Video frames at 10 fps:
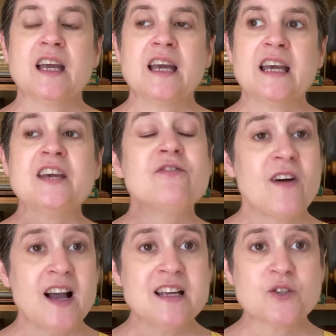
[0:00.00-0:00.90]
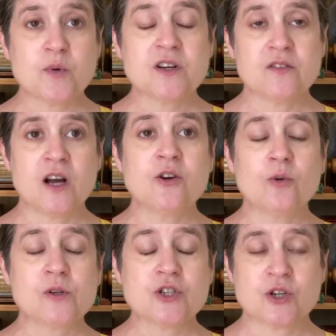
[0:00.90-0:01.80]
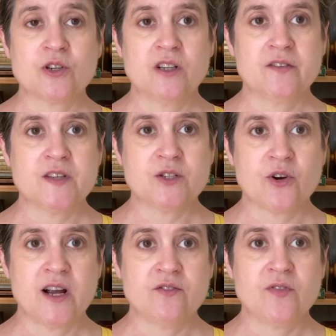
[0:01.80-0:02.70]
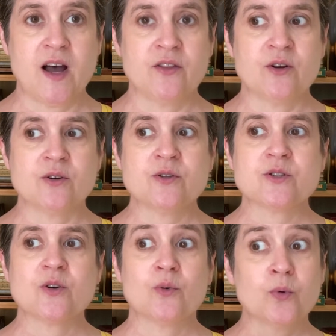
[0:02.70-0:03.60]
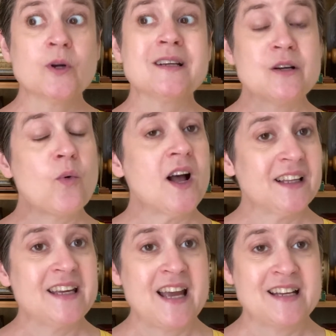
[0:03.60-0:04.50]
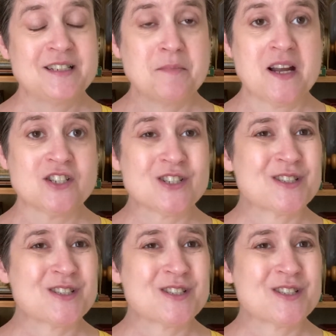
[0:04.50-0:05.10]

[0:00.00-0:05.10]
he finds one of, an old journal of his grandfather's written while he had dementia.